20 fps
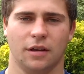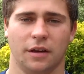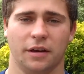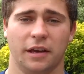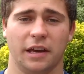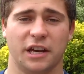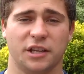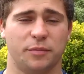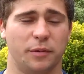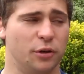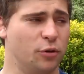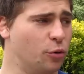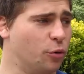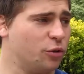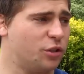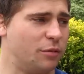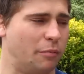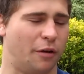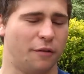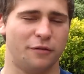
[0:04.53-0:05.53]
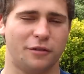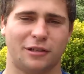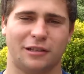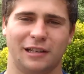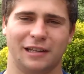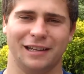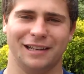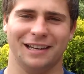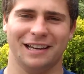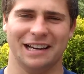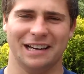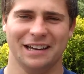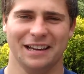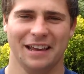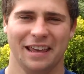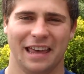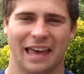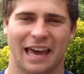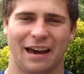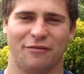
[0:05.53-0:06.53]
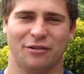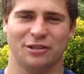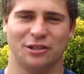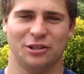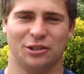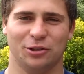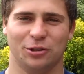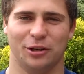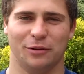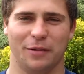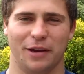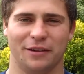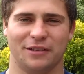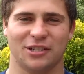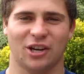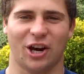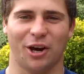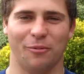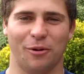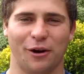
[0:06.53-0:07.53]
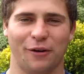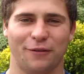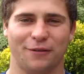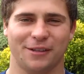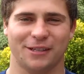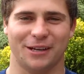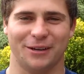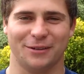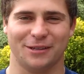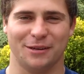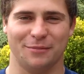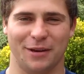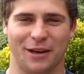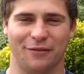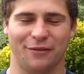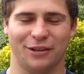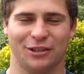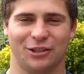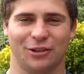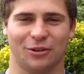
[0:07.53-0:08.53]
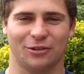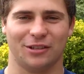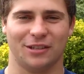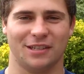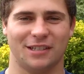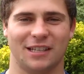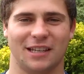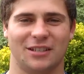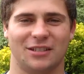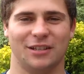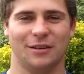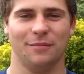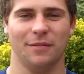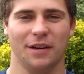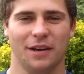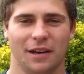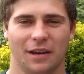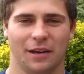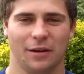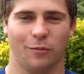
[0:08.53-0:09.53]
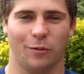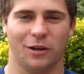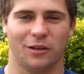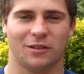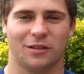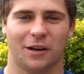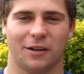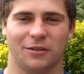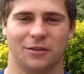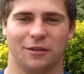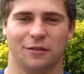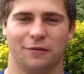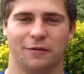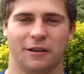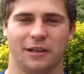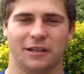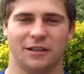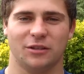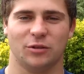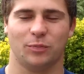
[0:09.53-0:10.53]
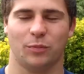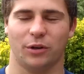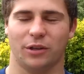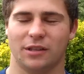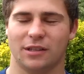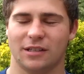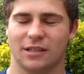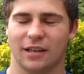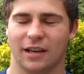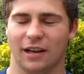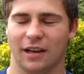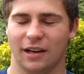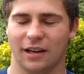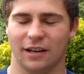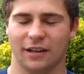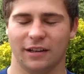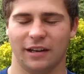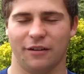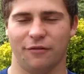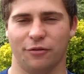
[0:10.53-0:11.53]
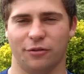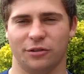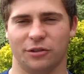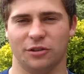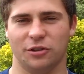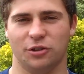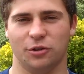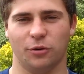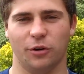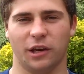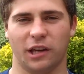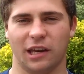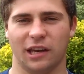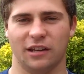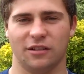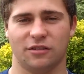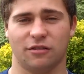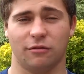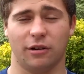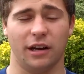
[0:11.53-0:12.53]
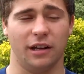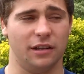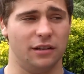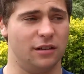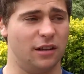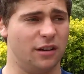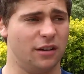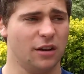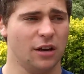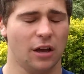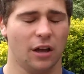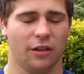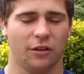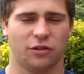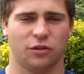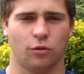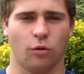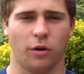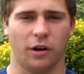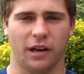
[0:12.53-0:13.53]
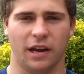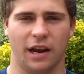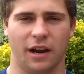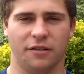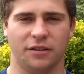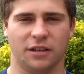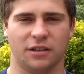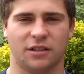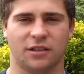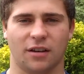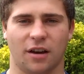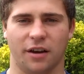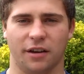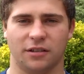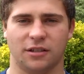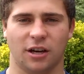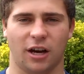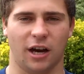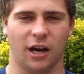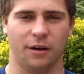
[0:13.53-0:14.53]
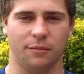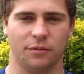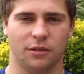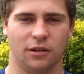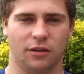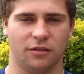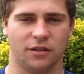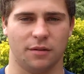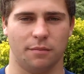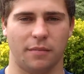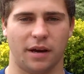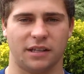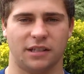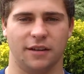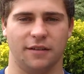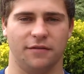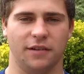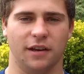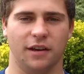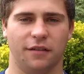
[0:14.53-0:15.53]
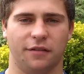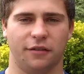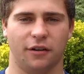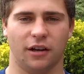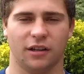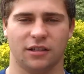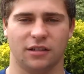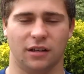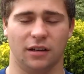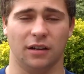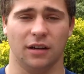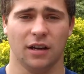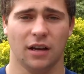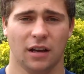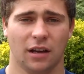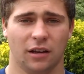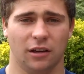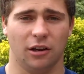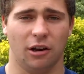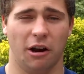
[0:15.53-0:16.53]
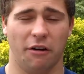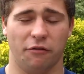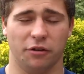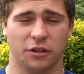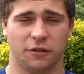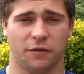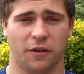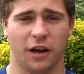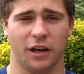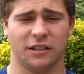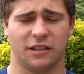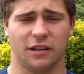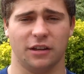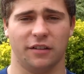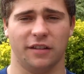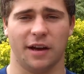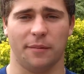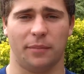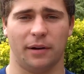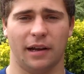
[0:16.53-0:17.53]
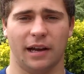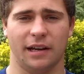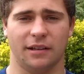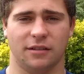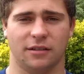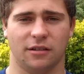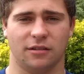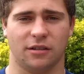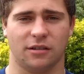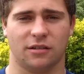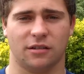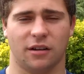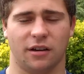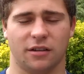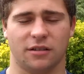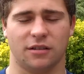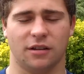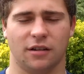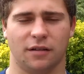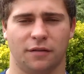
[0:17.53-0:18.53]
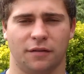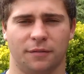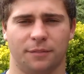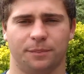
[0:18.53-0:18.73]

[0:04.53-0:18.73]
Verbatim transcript: Yeah, it's been awesome. Obviously, uh, everyone's enjoyed a bit of time off, so it's a bit of a shock to the system when you start doing the fitness. But uh, everyone's enjoying it, and it's great. You know, the squad are here. It's exciting times. You know, it's a massive year for us, and you know everyone's fighting to get on that plane, so it's exciting stuff.